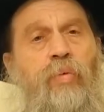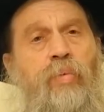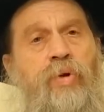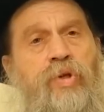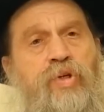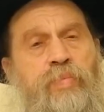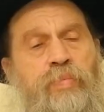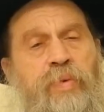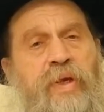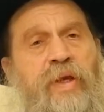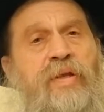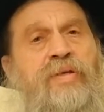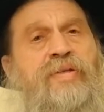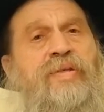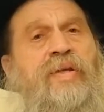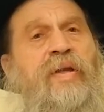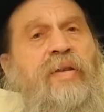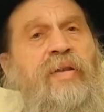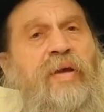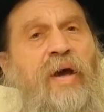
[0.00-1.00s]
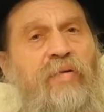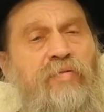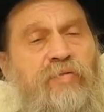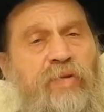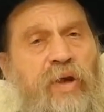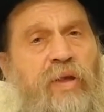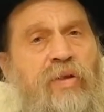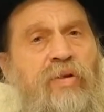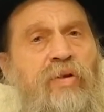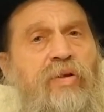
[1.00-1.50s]
which means that the
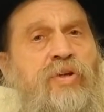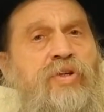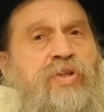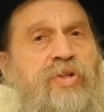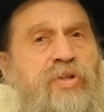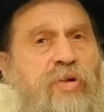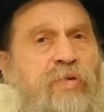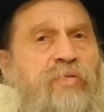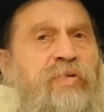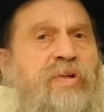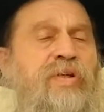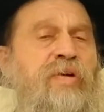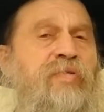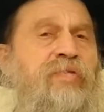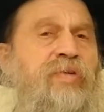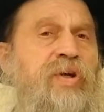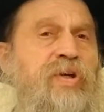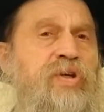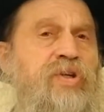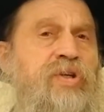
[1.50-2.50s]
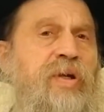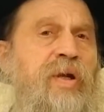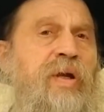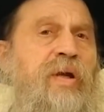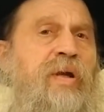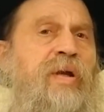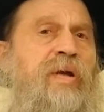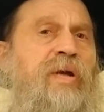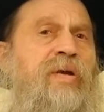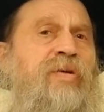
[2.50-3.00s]
Aveda, the service of
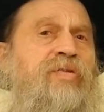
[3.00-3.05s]
Tishrei,